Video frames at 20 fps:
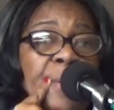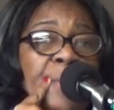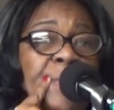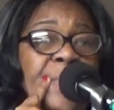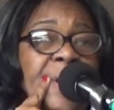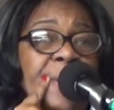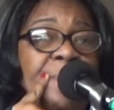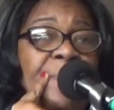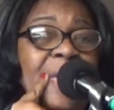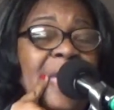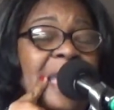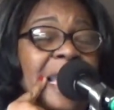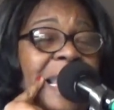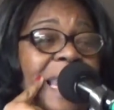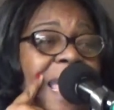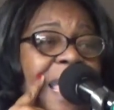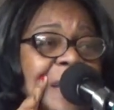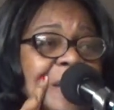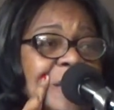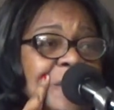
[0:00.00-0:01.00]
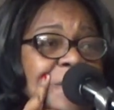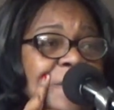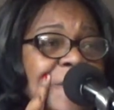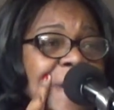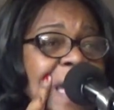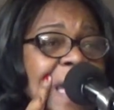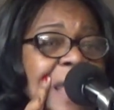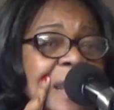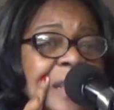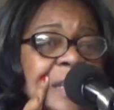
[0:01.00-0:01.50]
but be
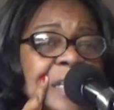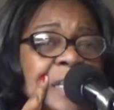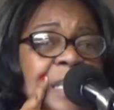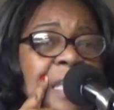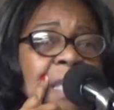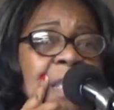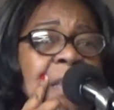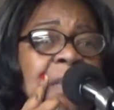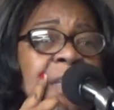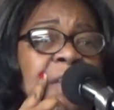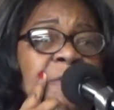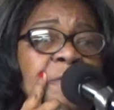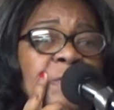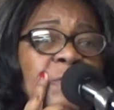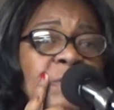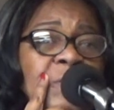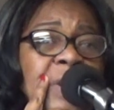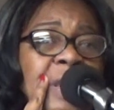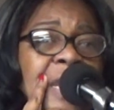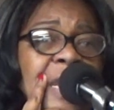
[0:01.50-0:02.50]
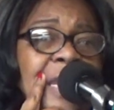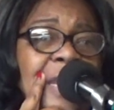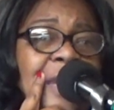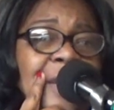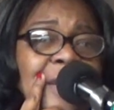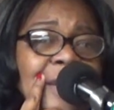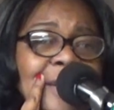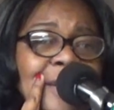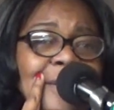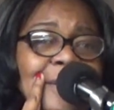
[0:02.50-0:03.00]
classified as
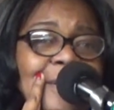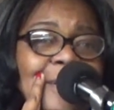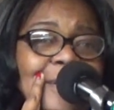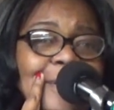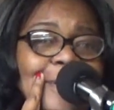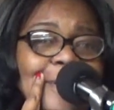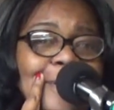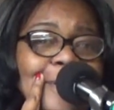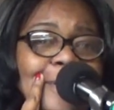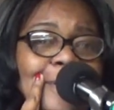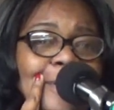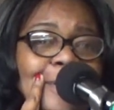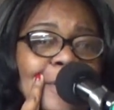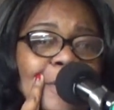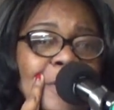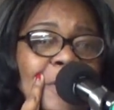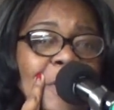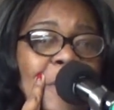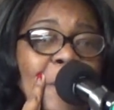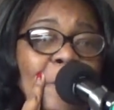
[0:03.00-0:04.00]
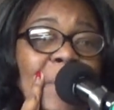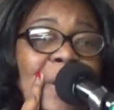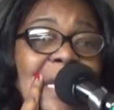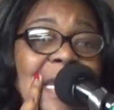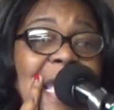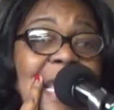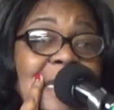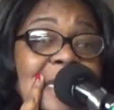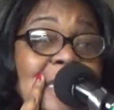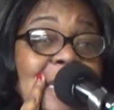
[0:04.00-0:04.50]
schizophrenia. Mm. But
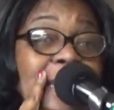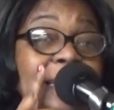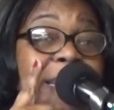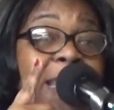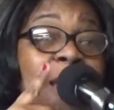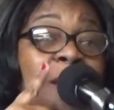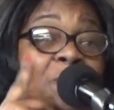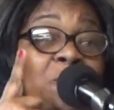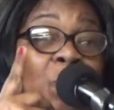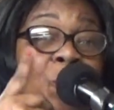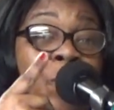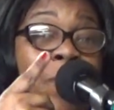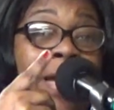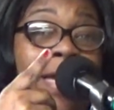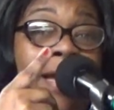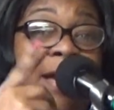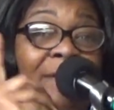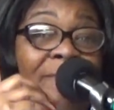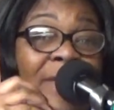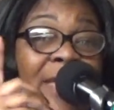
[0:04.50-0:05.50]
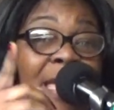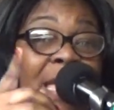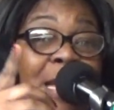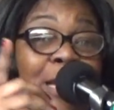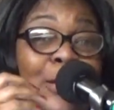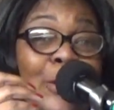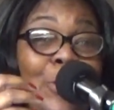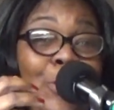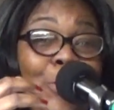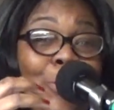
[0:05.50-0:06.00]
that's the devil way of
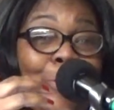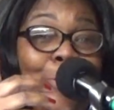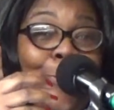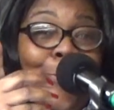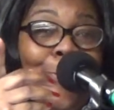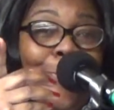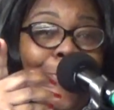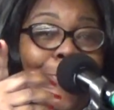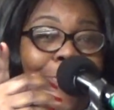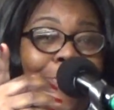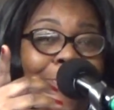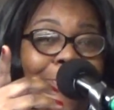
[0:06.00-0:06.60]
getting you